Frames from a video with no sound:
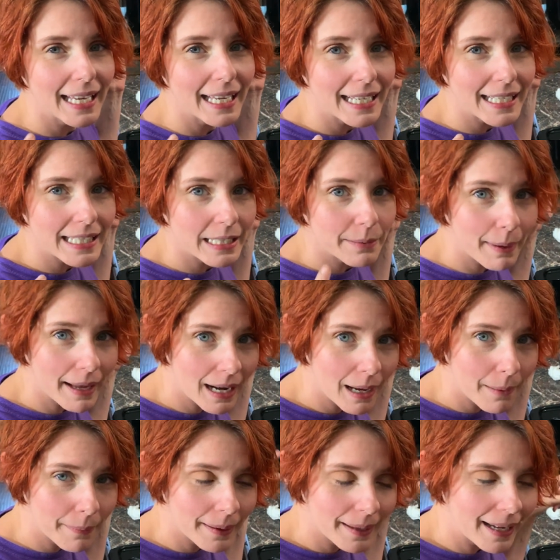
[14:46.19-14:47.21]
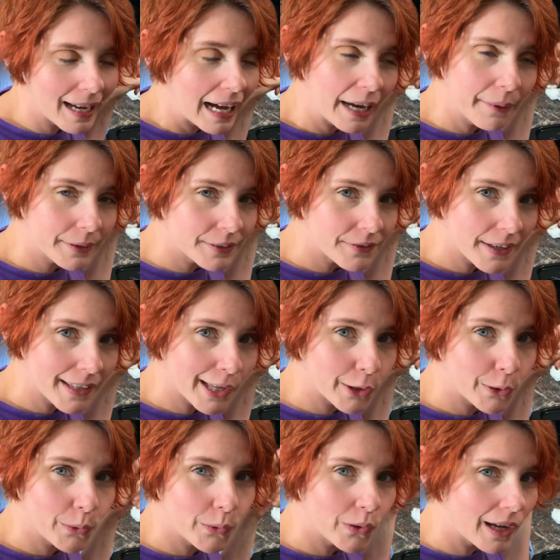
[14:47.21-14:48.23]
Sped up. I always find that
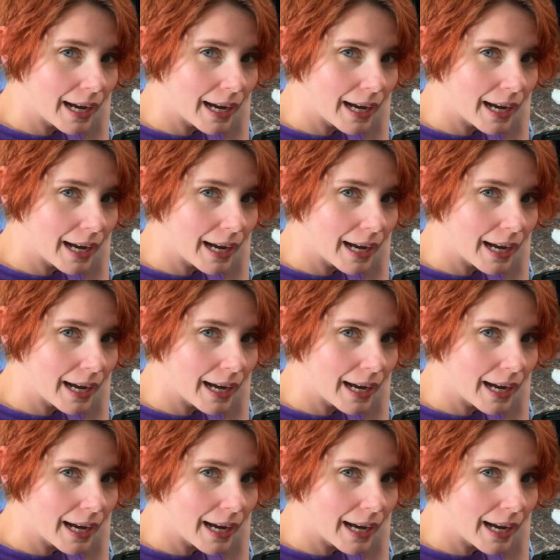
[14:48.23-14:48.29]
cool.